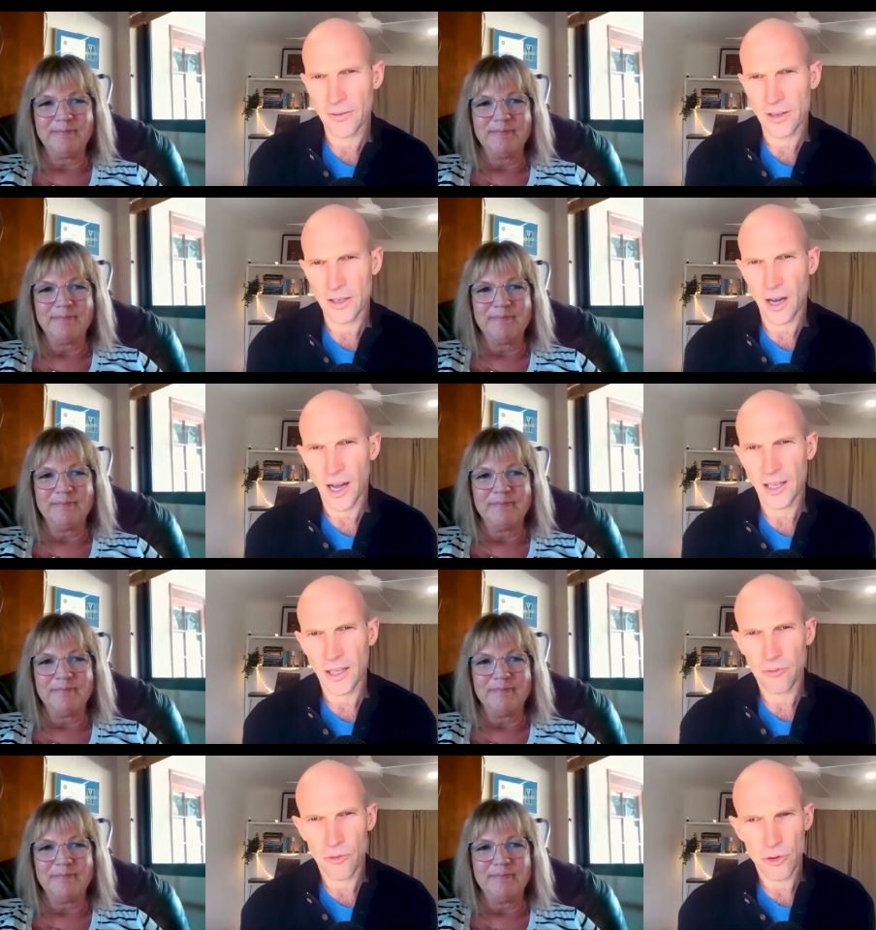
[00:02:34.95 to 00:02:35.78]
Speaker 1: of a
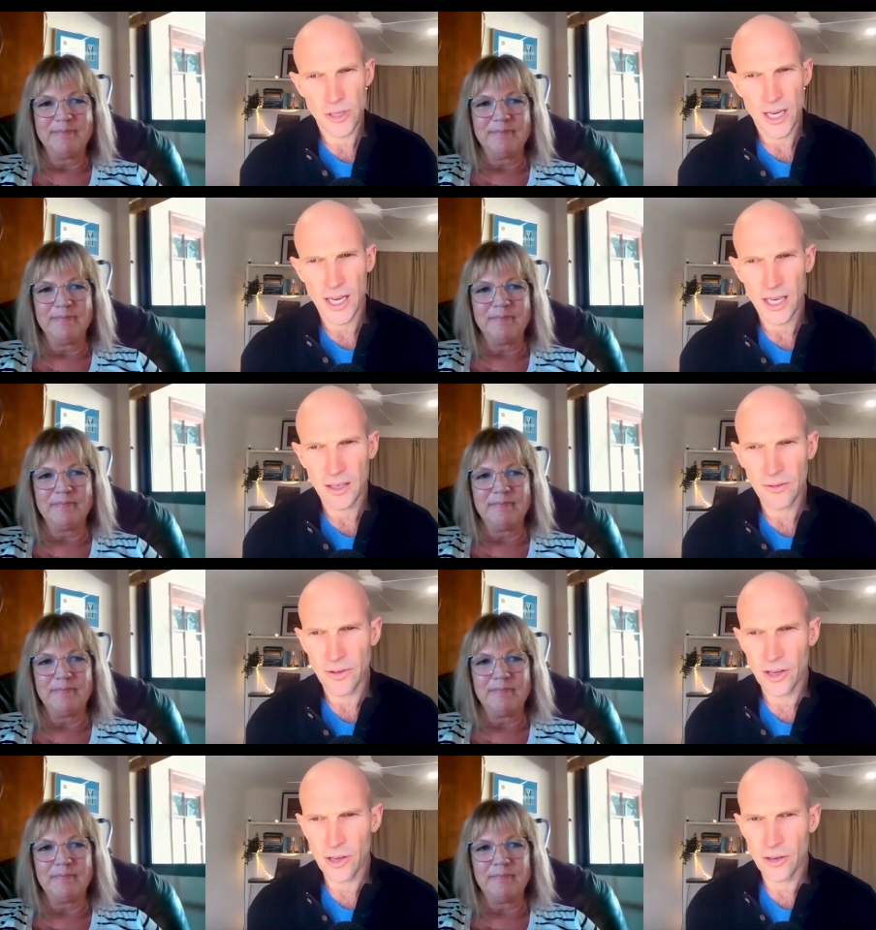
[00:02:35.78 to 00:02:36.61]
nightly
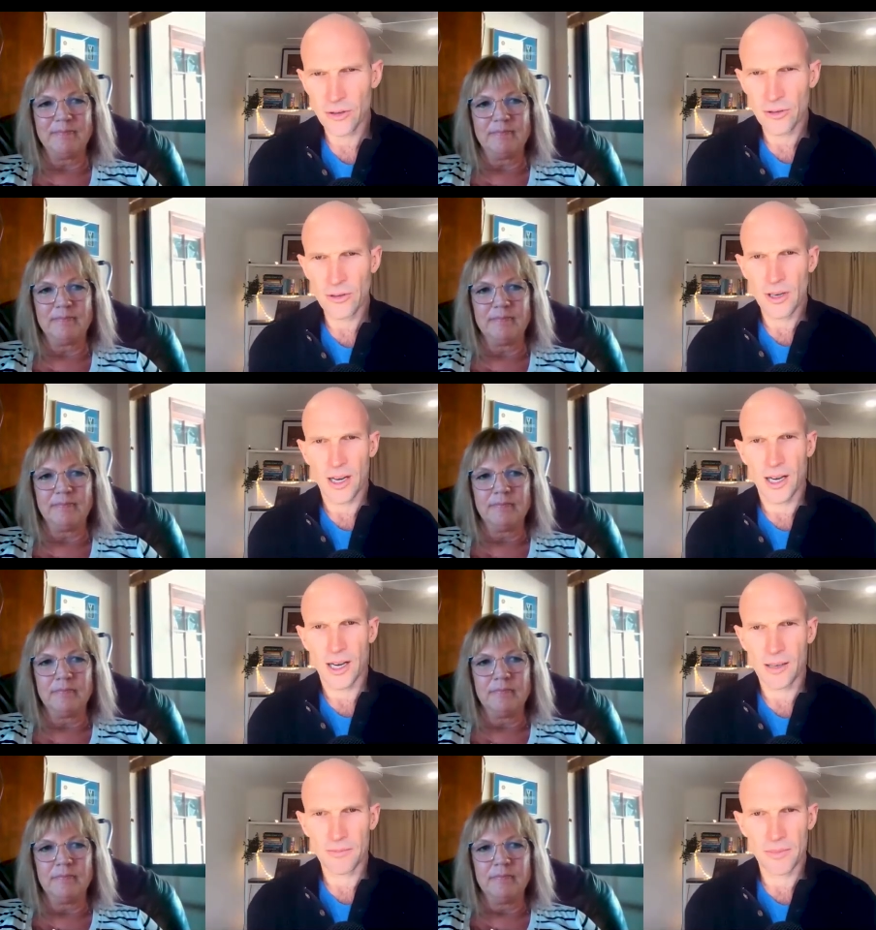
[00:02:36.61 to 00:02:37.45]
routine for you
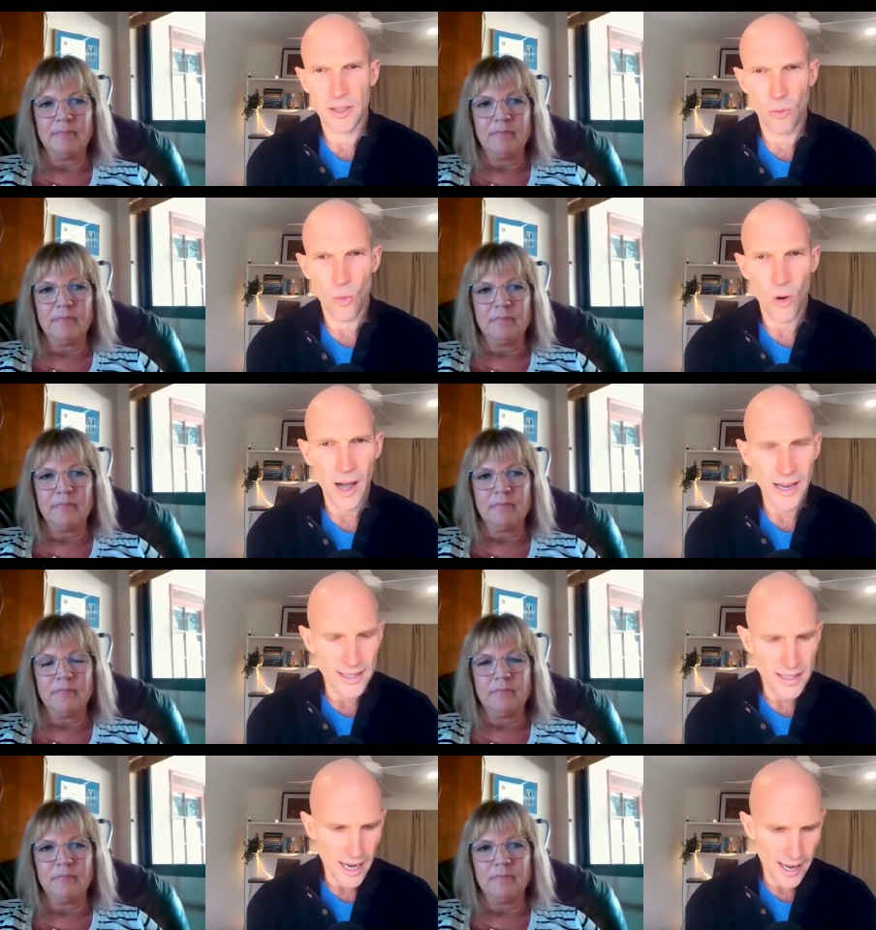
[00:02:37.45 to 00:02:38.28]
um, to
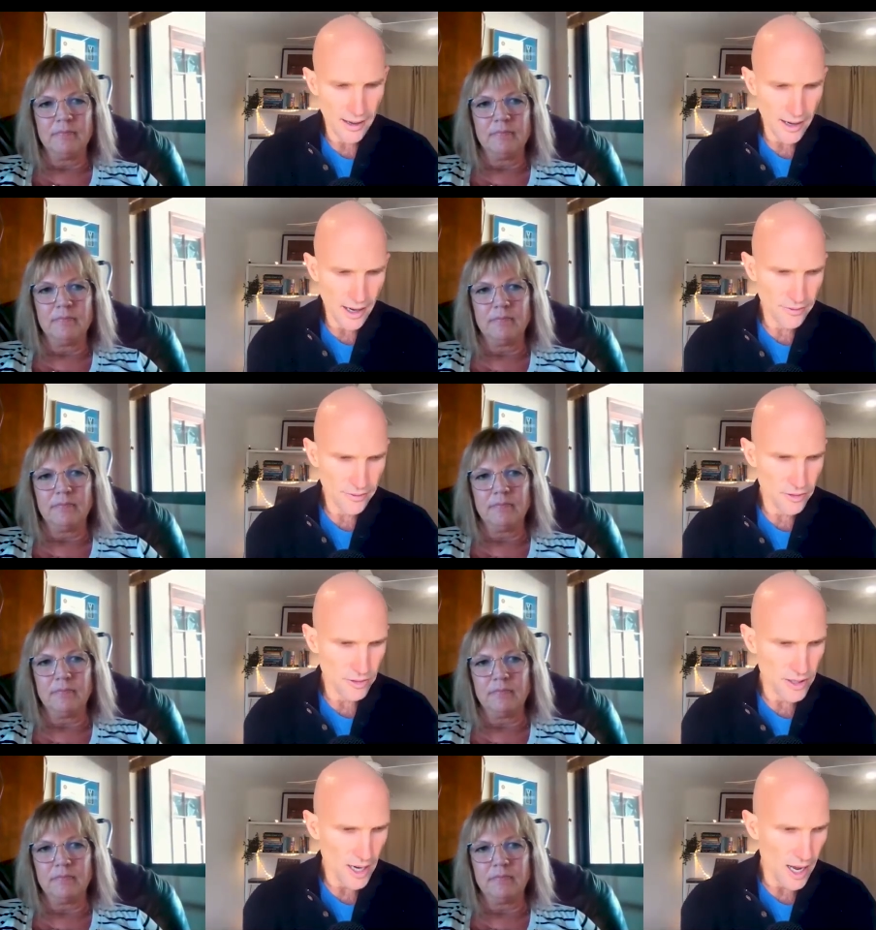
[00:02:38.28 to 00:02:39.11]
wind down
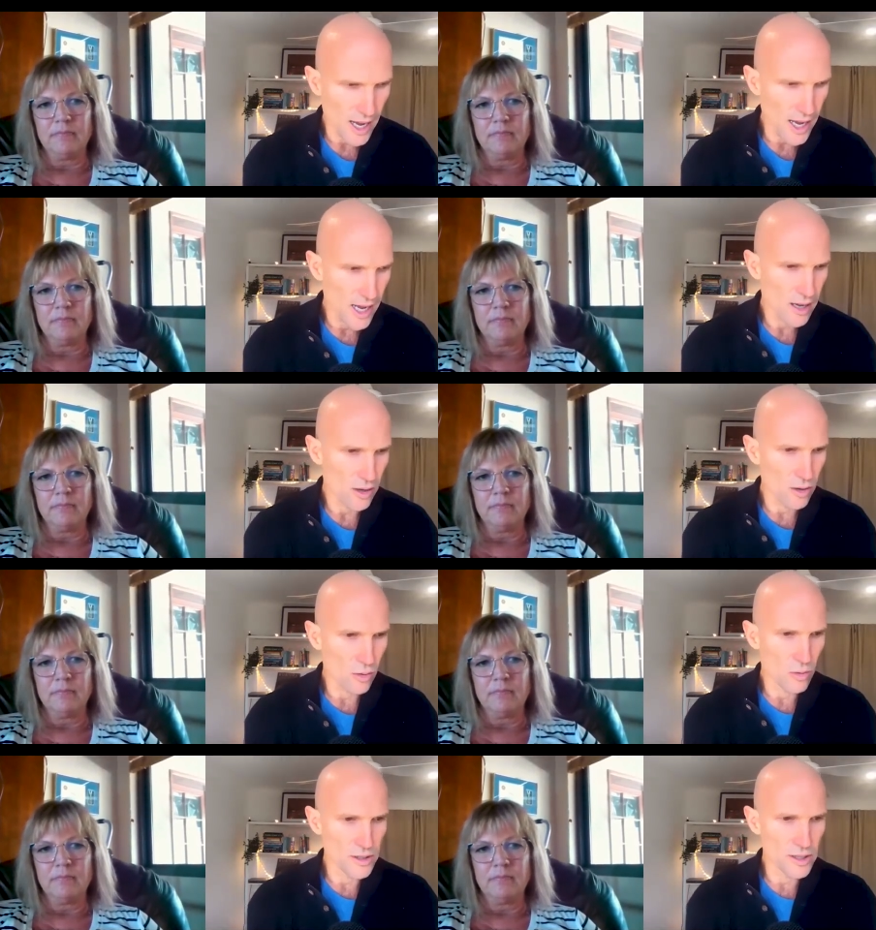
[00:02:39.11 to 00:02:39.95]
after a day,
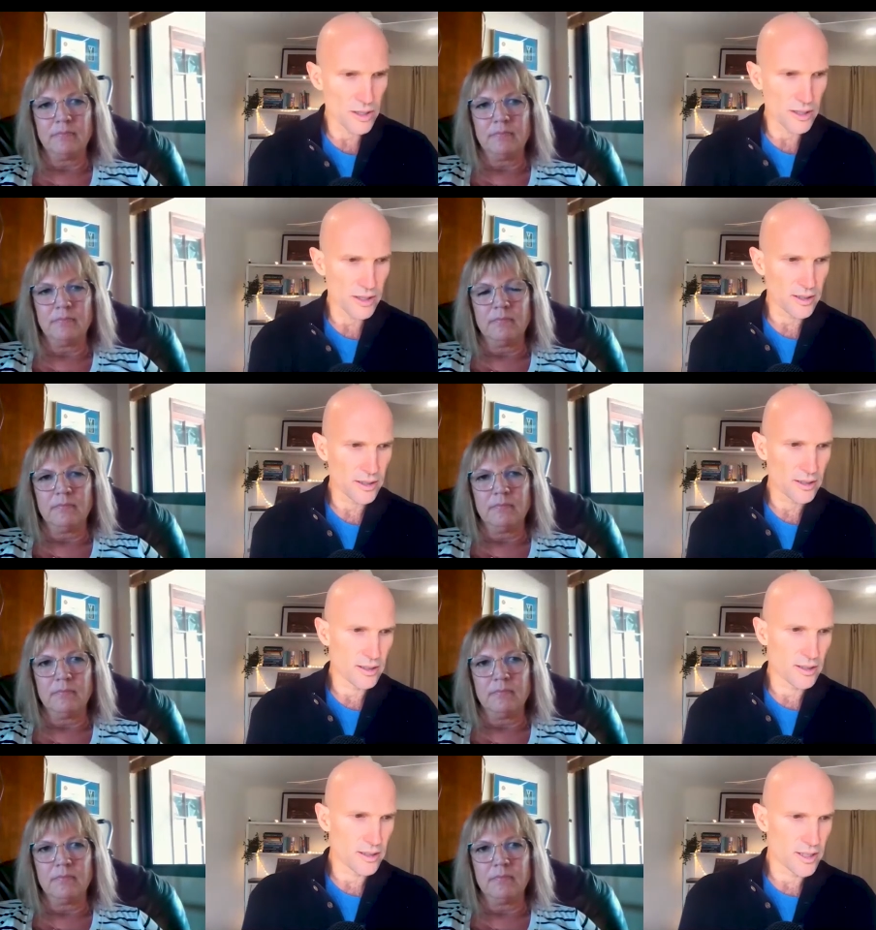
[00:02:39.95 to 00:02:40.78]
or was it a,
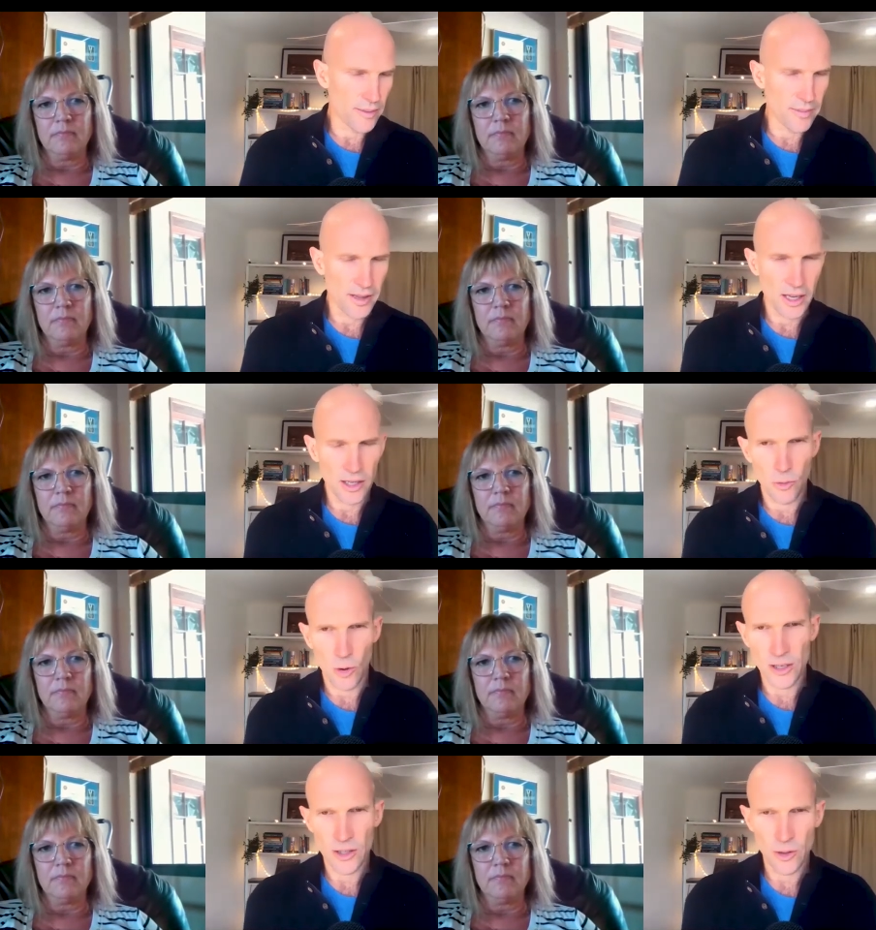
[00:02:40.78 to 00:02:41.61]
something that you'd
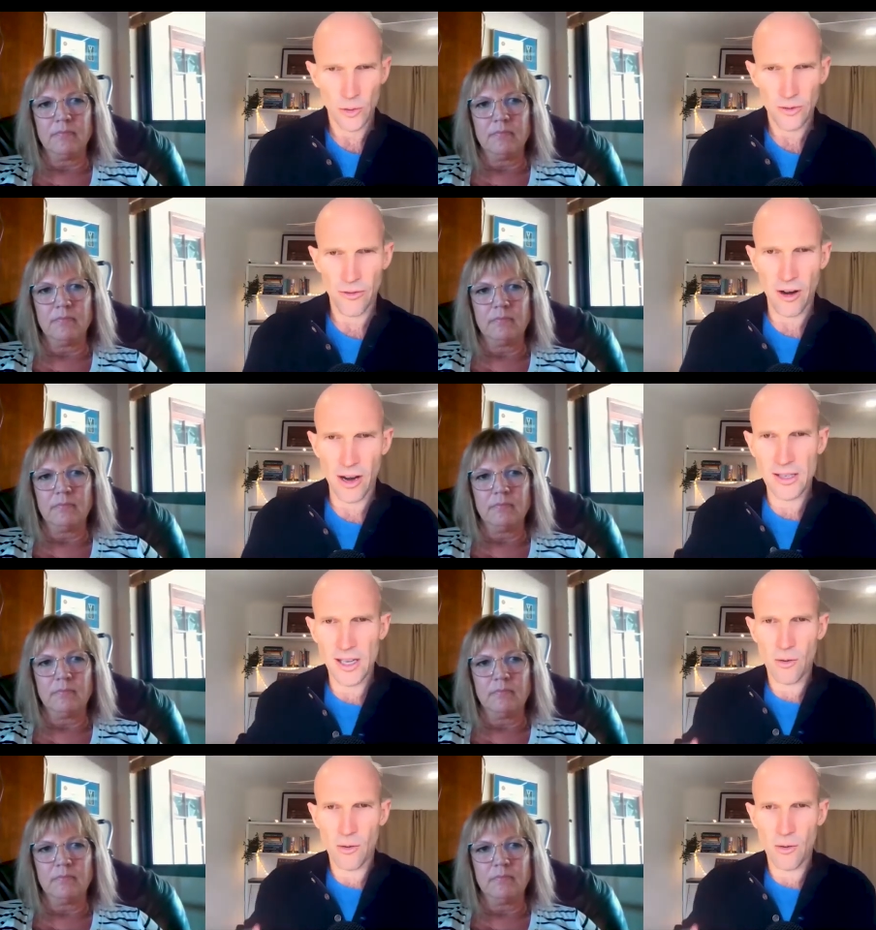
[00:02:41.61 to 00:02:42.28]
like to do with friends?